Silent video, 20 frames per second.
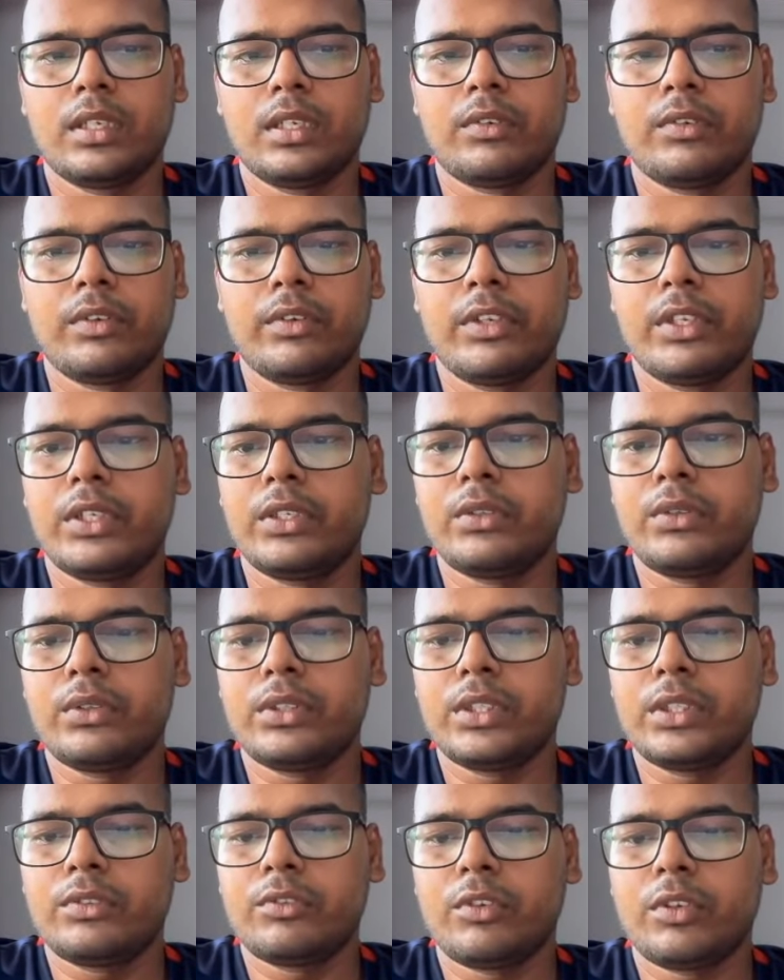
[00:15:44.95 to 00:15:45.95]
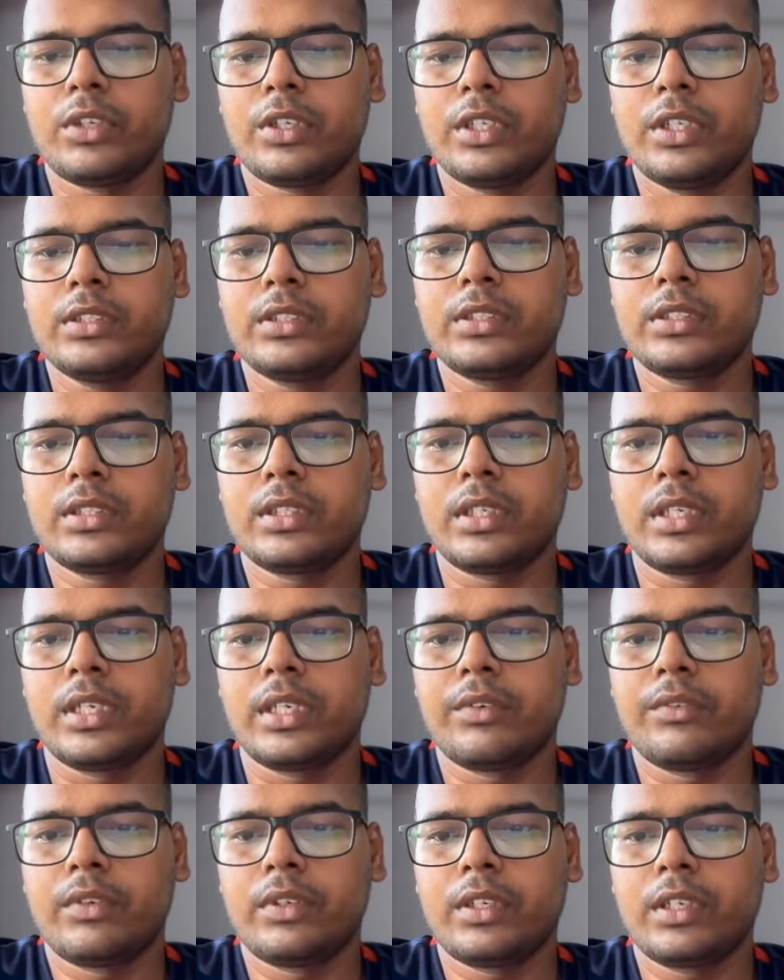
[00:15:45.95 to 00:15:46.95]
We will ignore these warnings
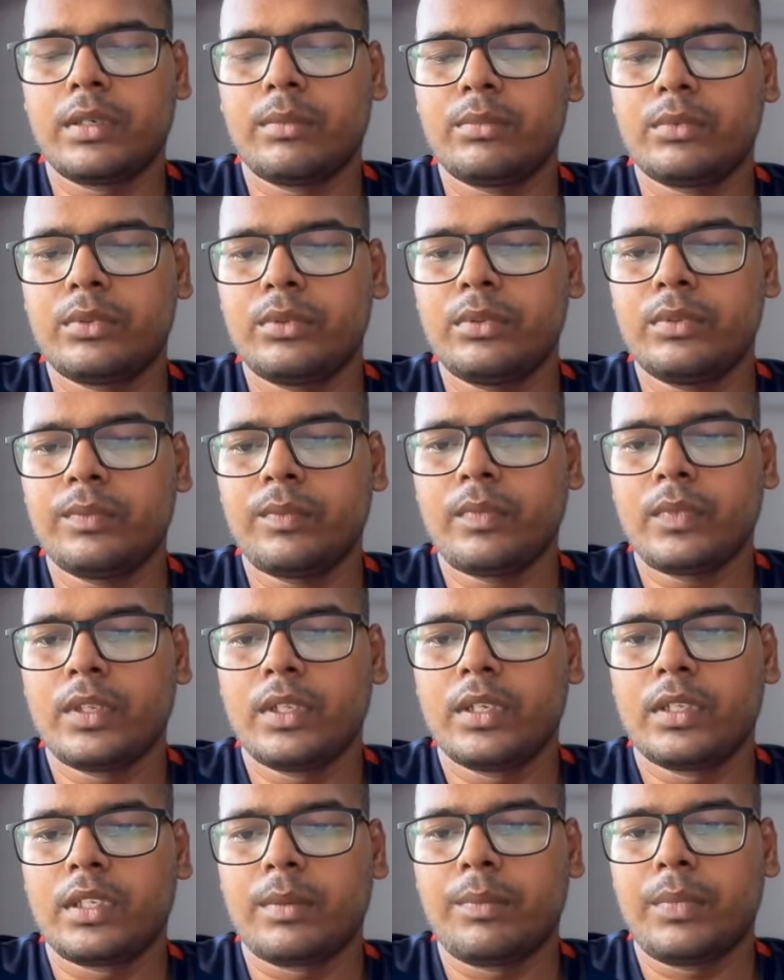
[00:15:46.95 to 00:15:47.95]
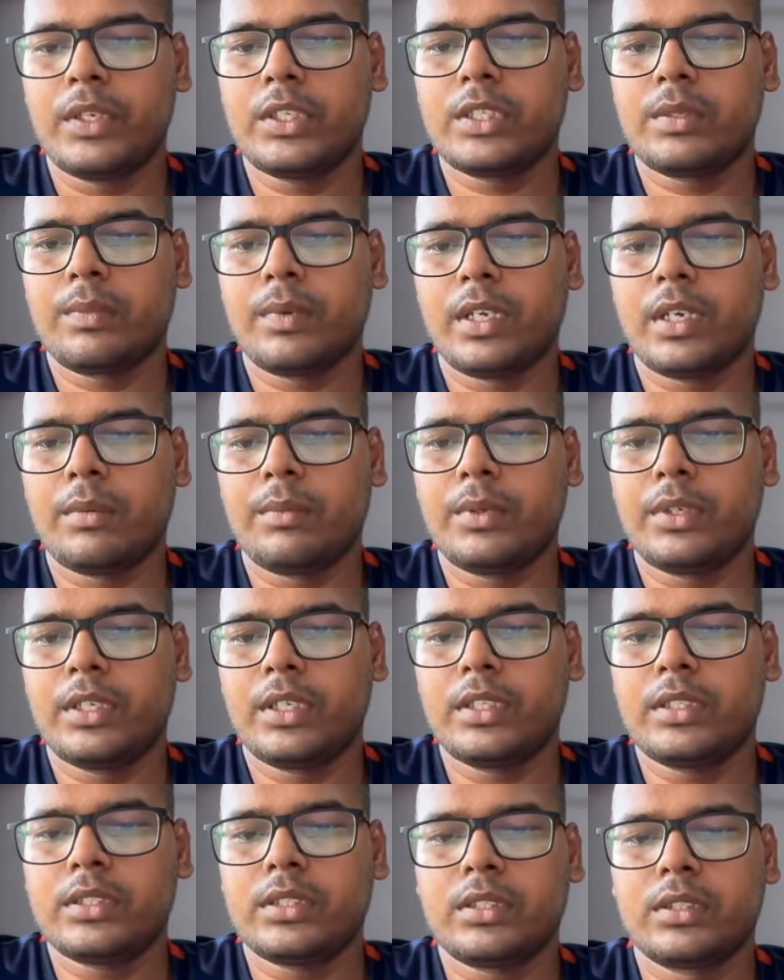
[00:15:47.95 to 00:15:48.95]
and we'll come to the best
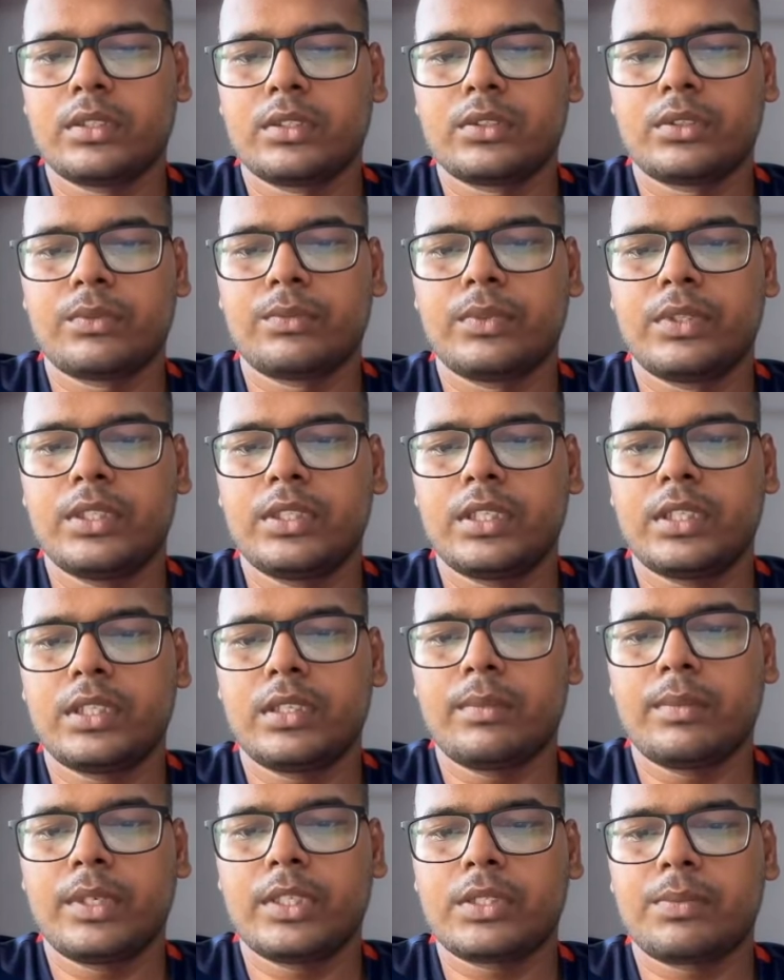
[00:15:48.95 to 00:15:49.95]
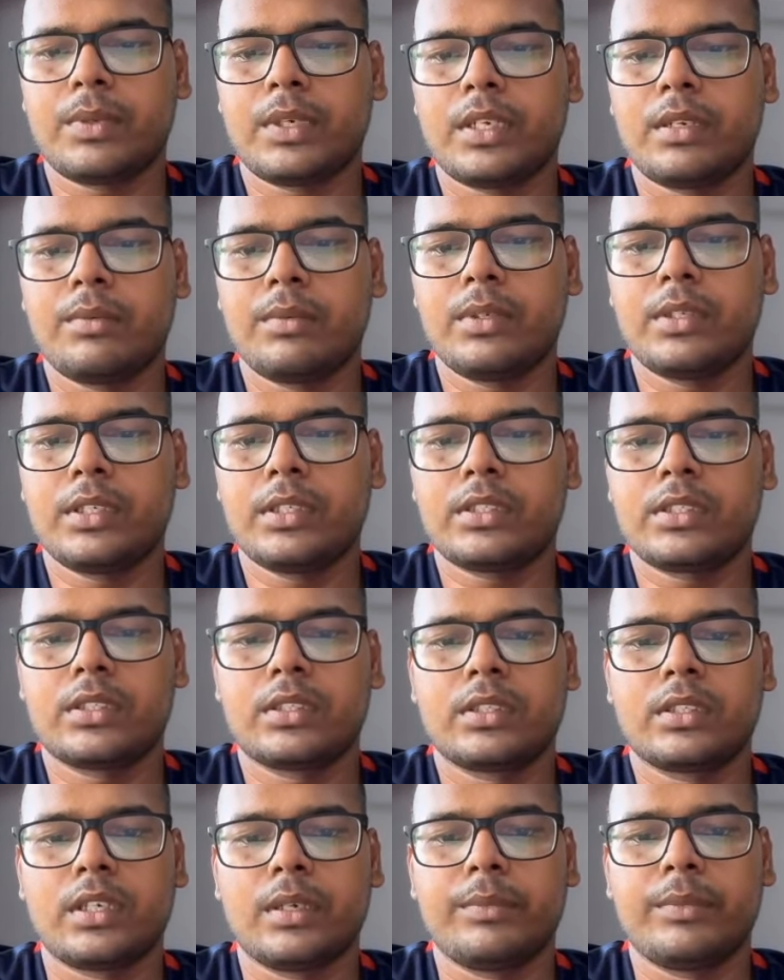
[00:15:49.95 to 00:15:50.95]
parameters. So these are the best
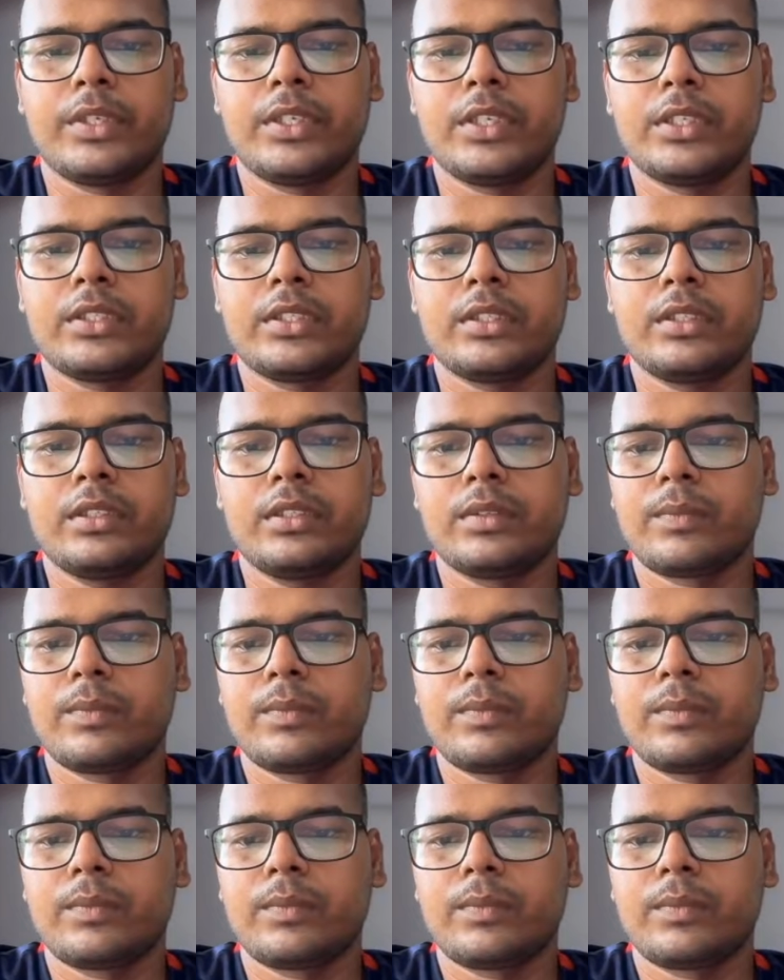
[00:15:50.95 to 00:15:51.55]
parameters combination.